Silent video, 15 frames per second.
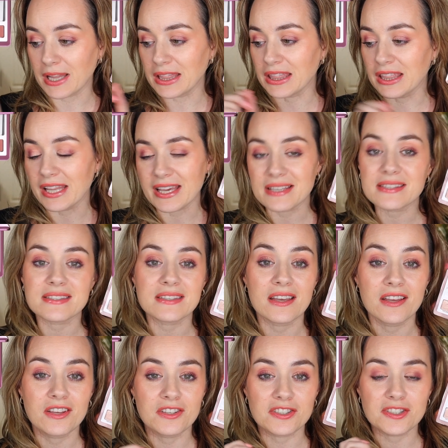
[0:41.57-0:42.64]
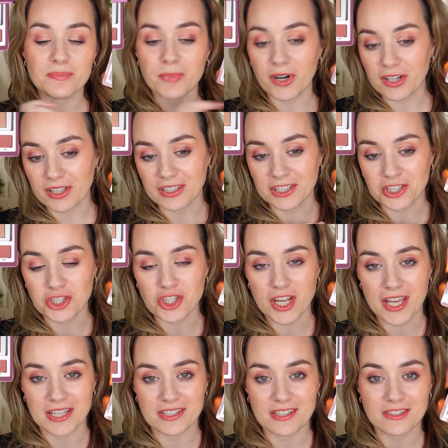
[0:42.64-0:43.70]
less sparkly shades,